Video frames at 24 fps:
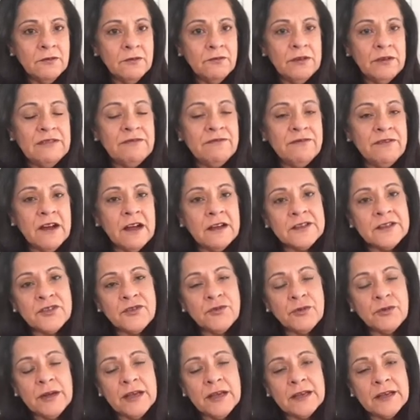we
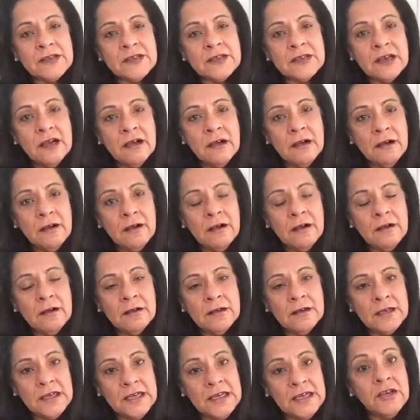fast tracked
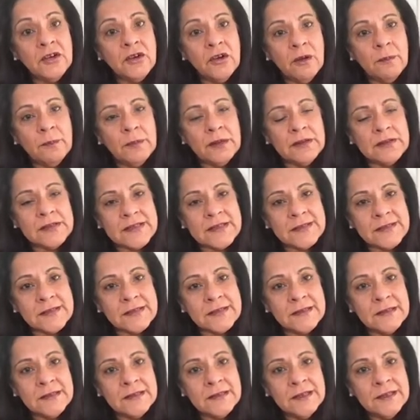our e
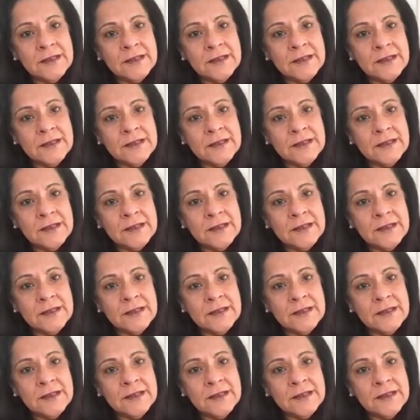commerce.